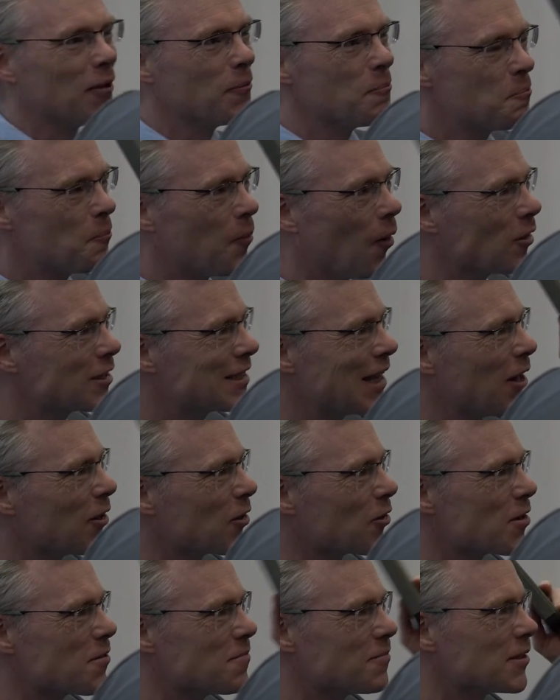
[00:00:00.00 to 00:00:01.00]
box
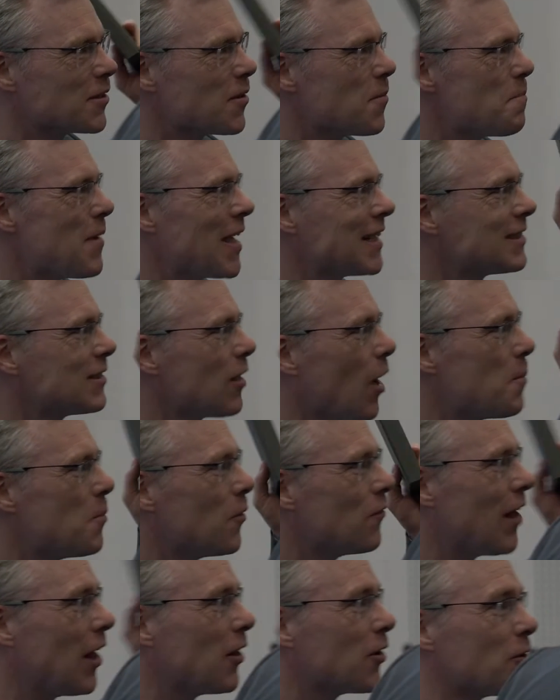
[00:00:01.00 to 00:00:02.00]
algorithms are the best type
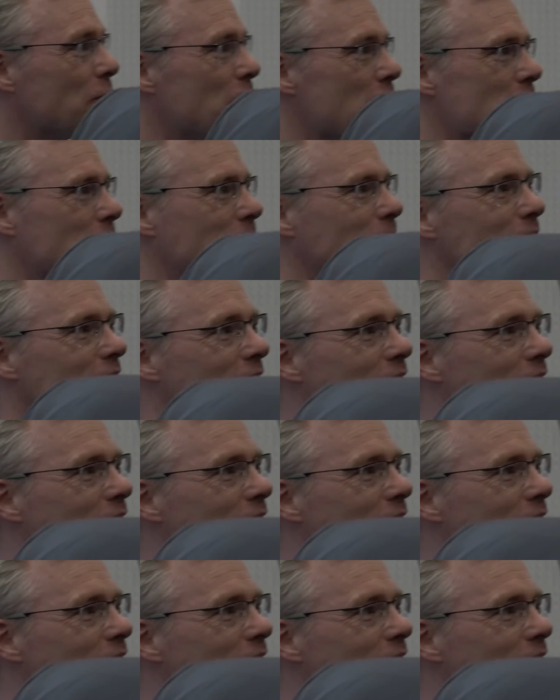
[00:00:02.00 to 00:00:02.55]
of algorithms